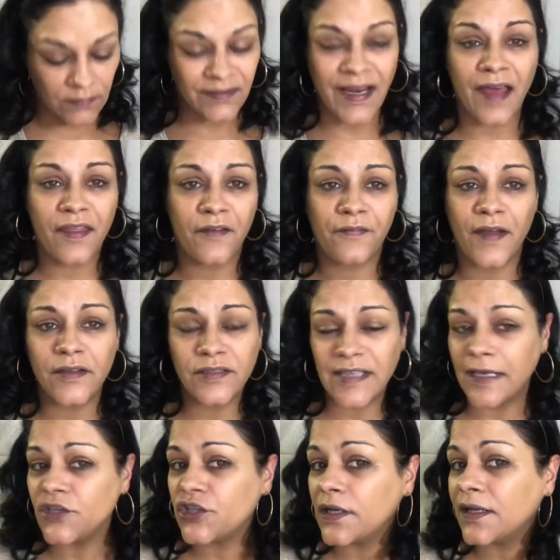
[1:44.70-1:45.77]
Now the
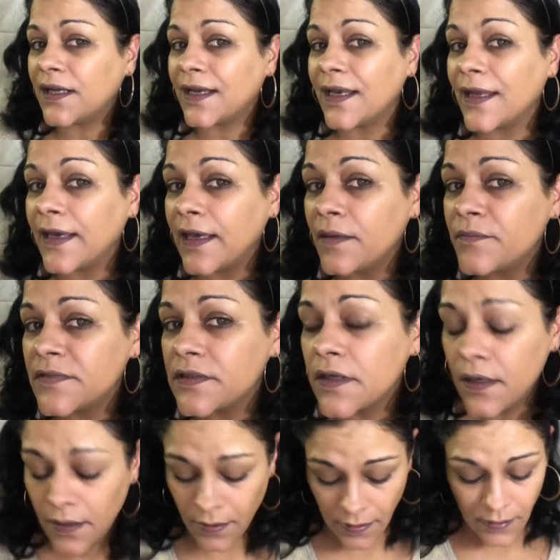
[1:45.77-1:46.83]
foundation claims
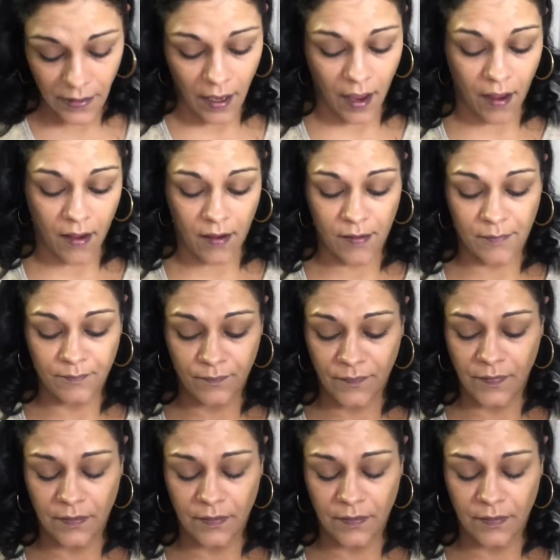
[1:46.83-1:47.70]
to